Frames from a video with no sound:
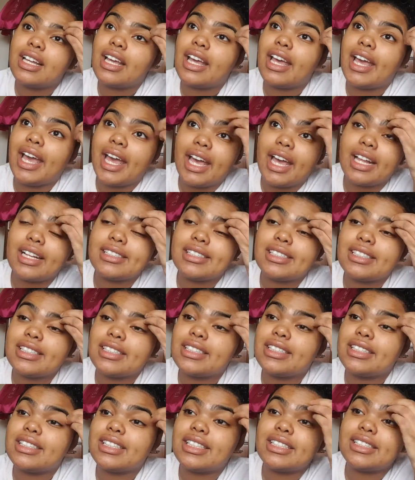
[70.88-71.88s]
and
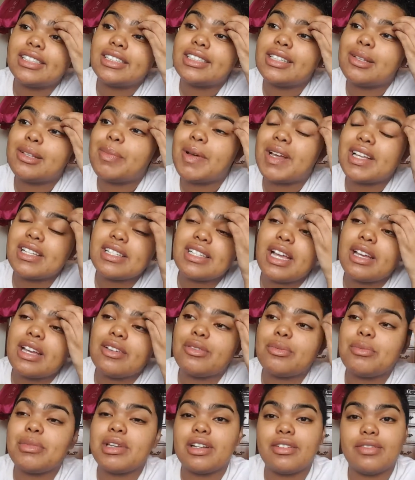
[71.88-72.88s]
this is the best time
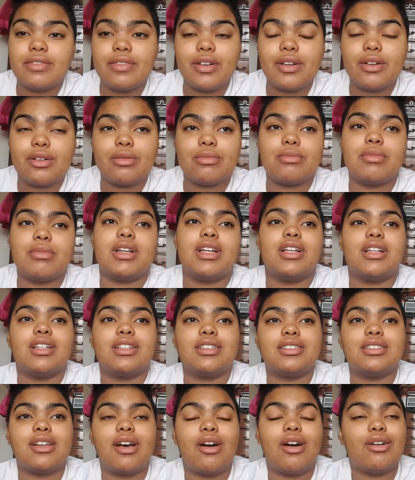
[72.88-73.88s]
for me to film.
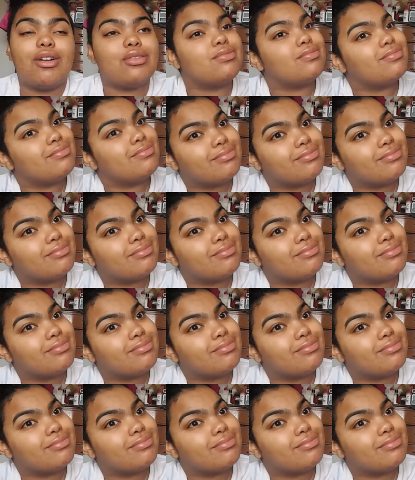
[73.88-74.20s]
So